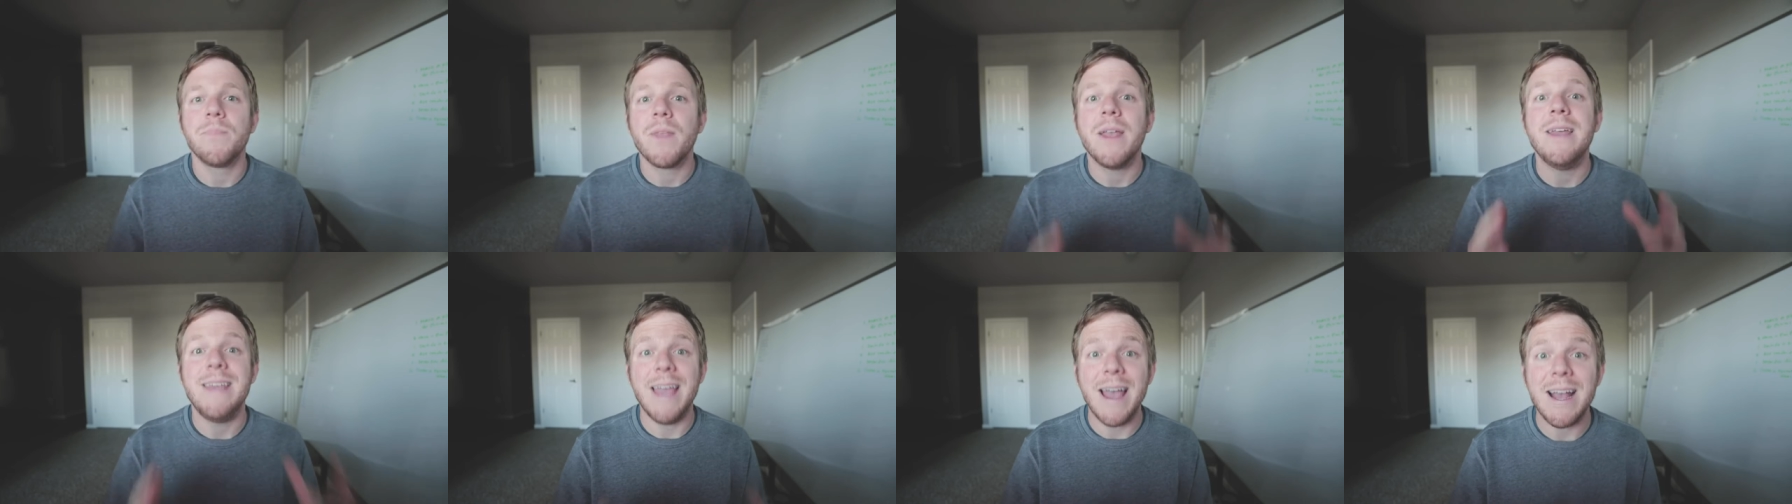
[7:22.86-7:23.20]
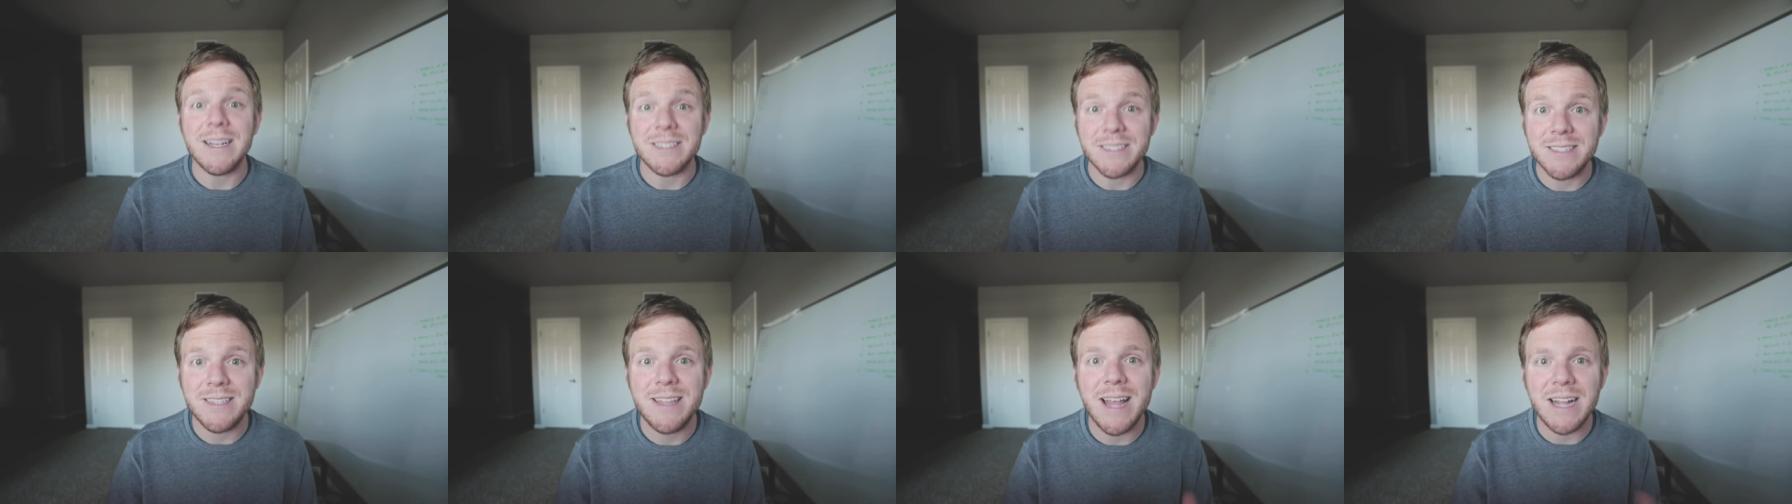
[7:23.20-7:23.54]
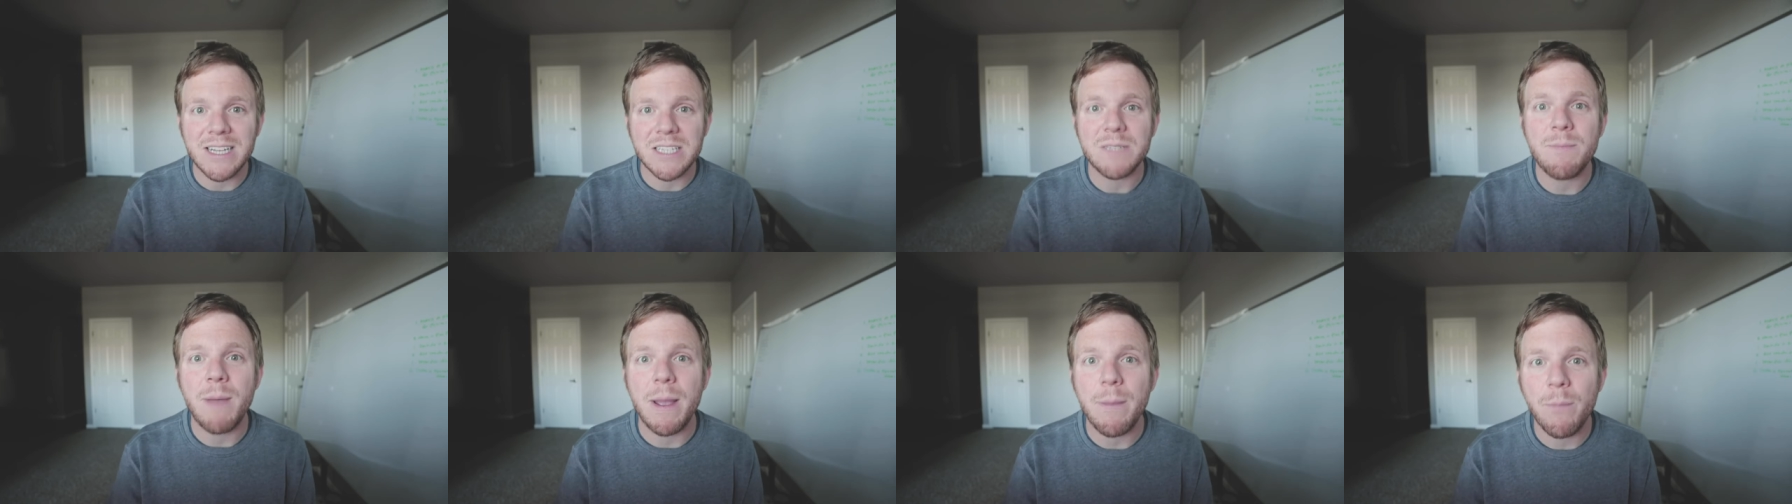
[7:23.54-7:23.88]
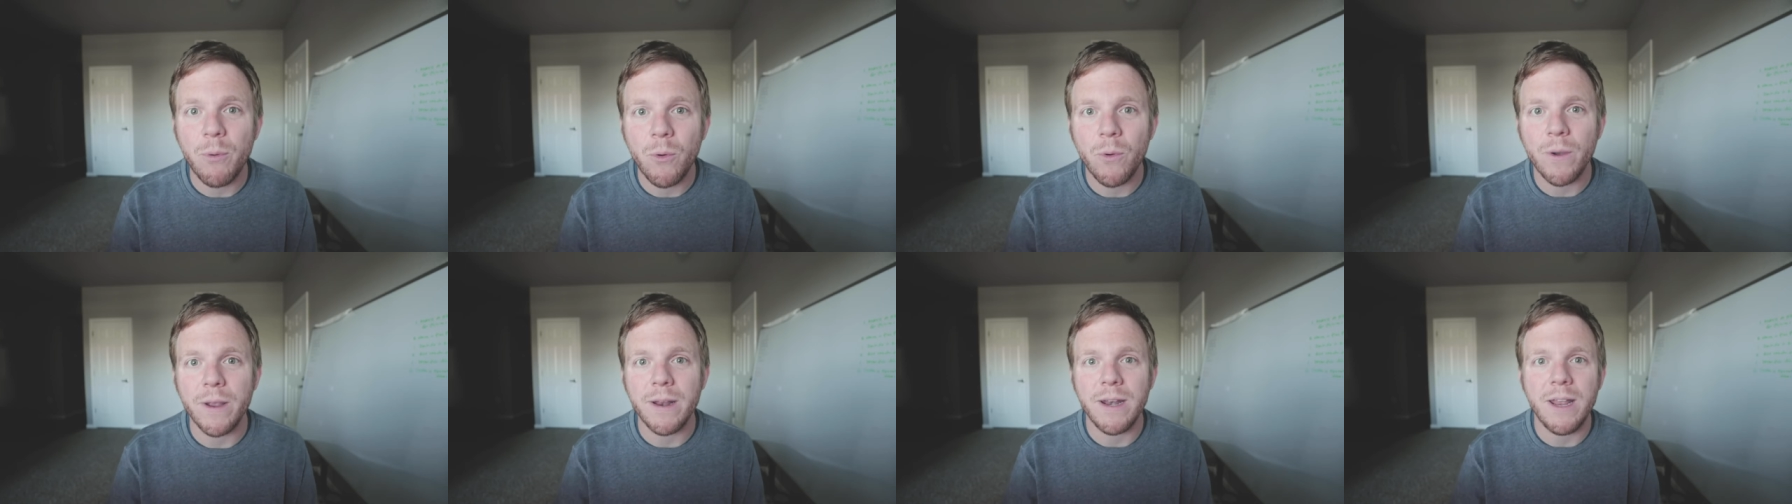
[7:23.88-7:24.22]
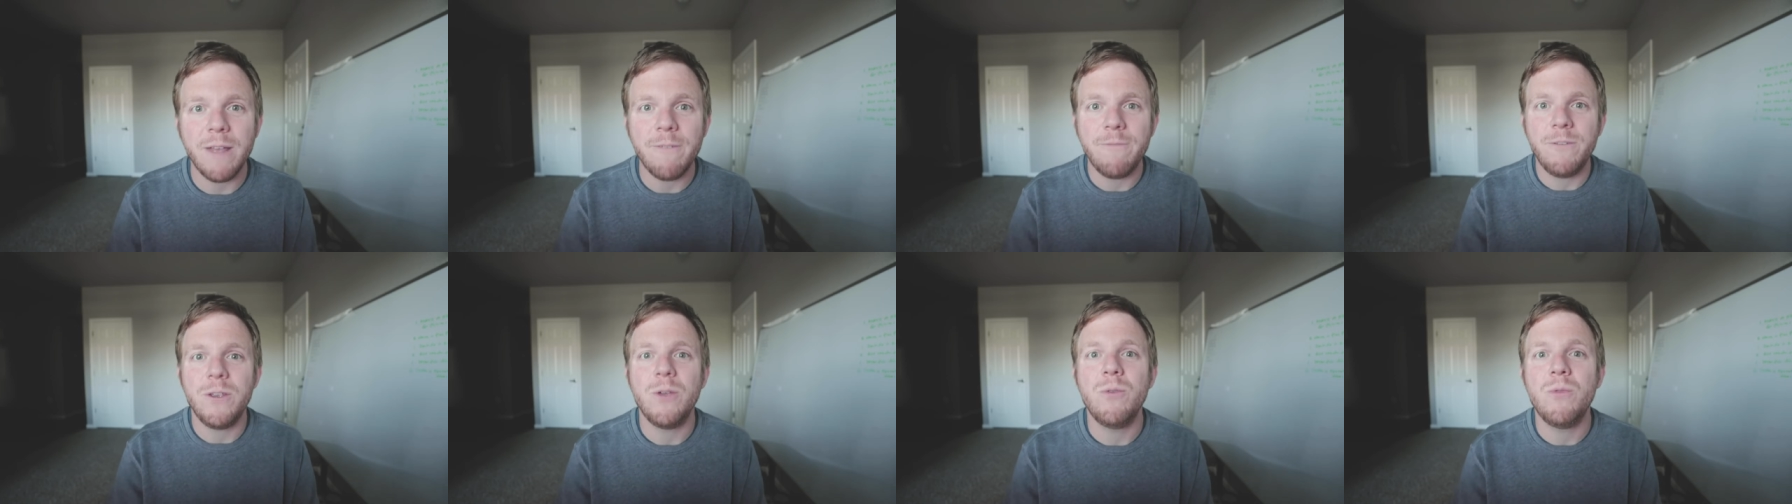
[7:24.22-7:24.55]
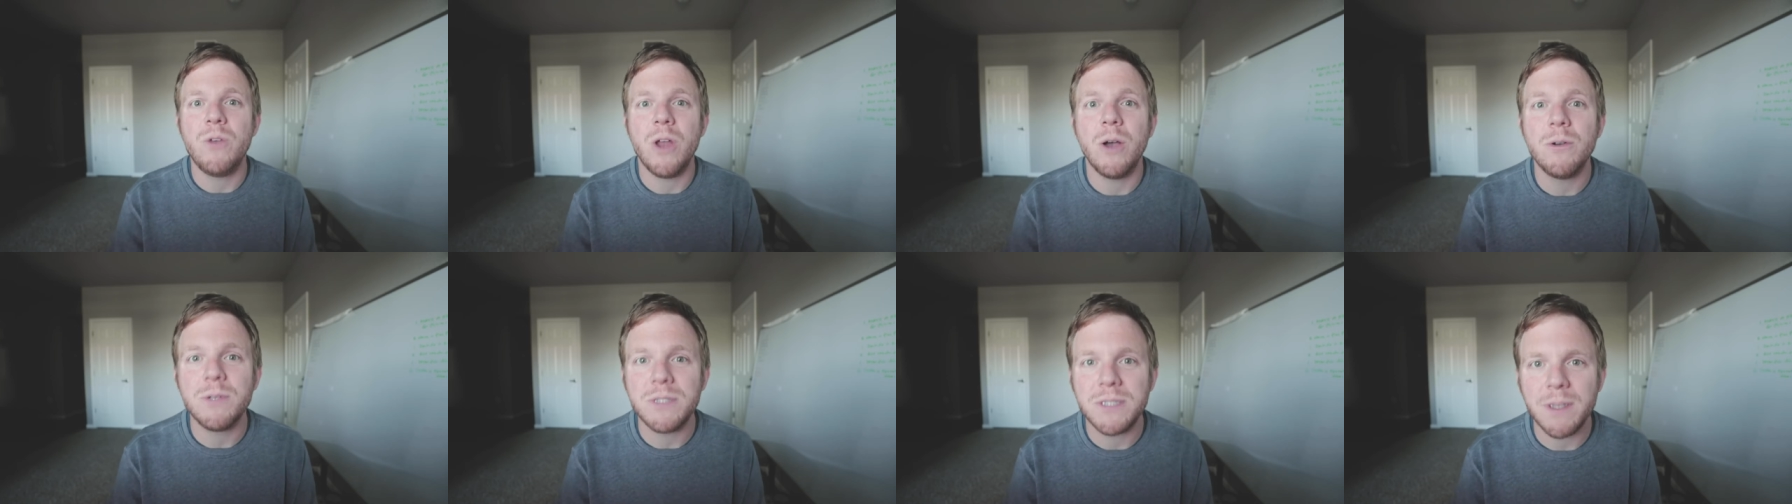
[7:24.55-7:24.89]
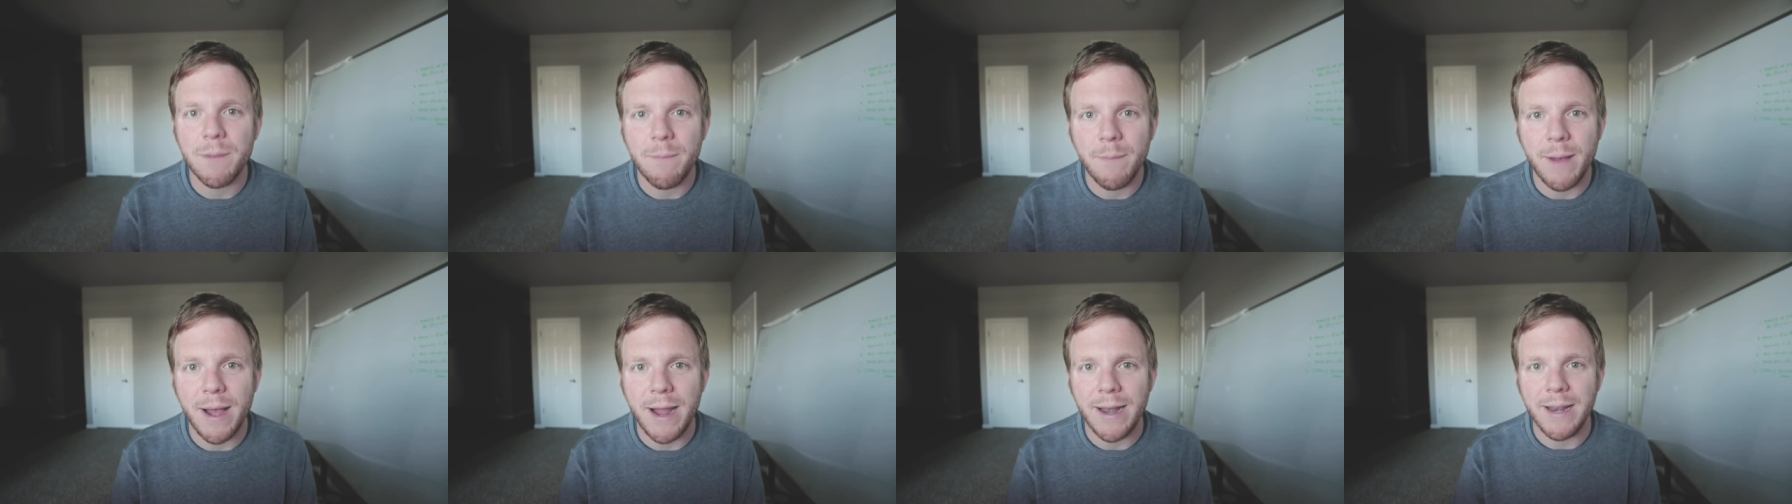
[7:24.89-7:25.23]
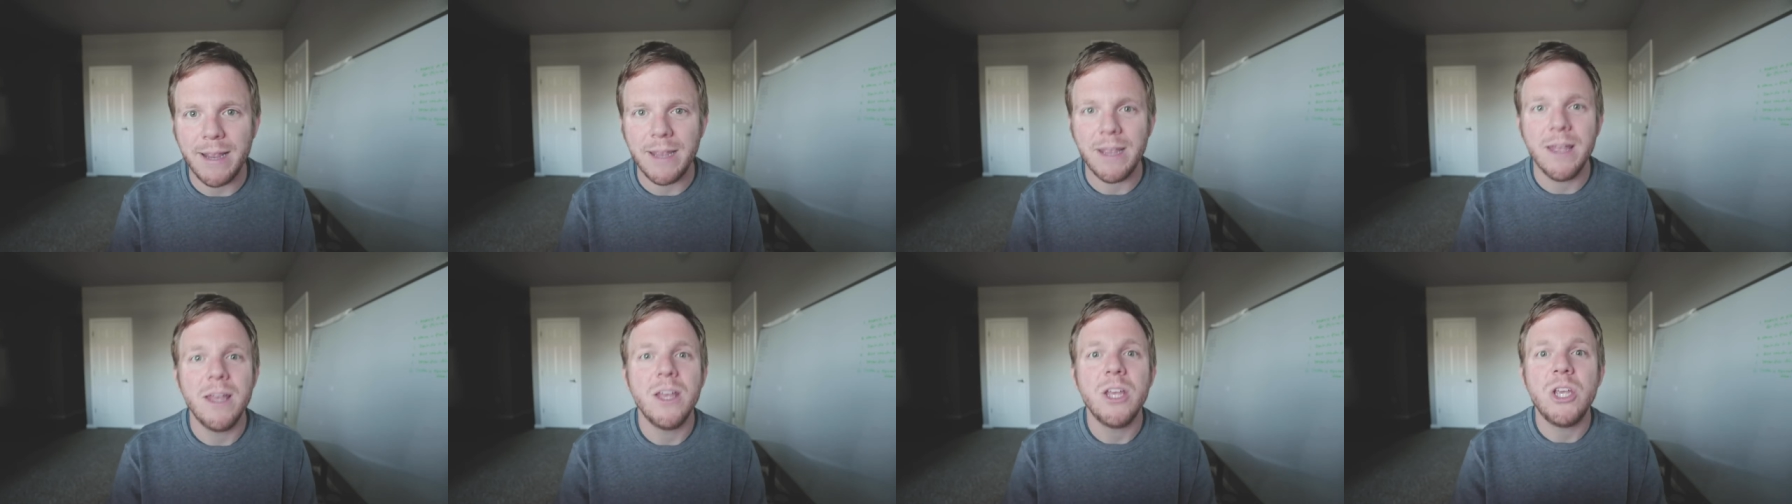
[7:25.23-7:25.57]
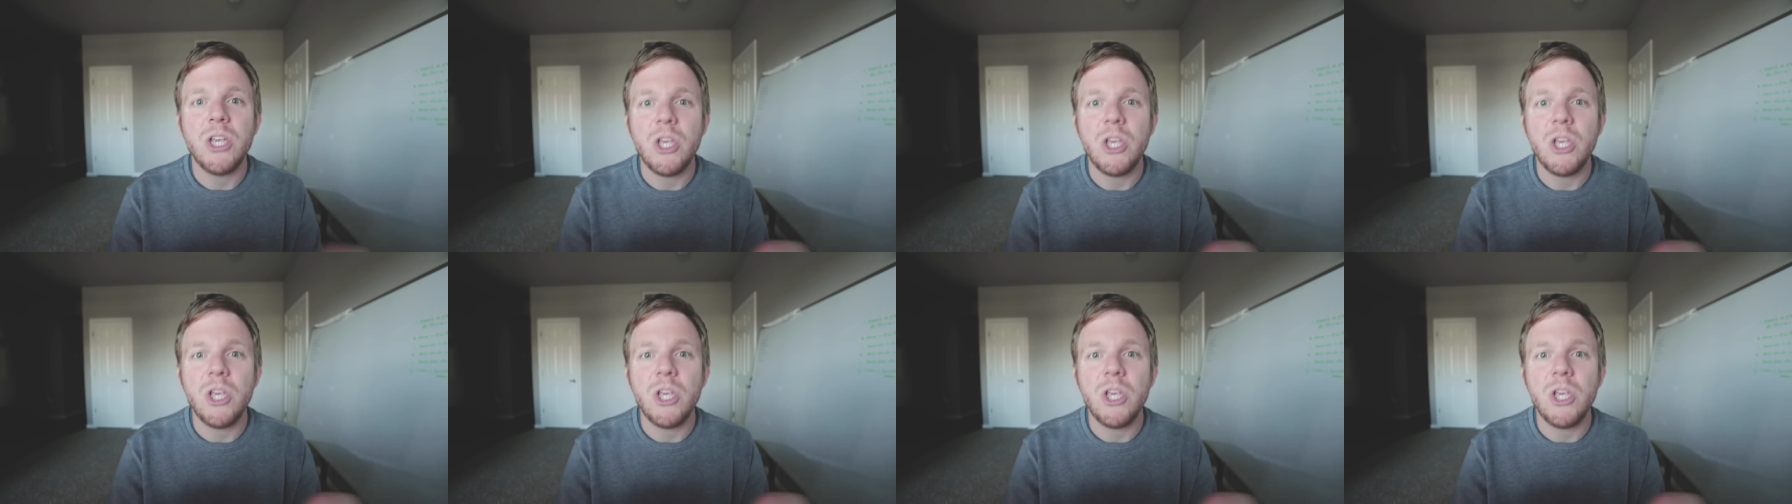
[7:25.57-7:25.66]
yes, that's my point. If you know somebody,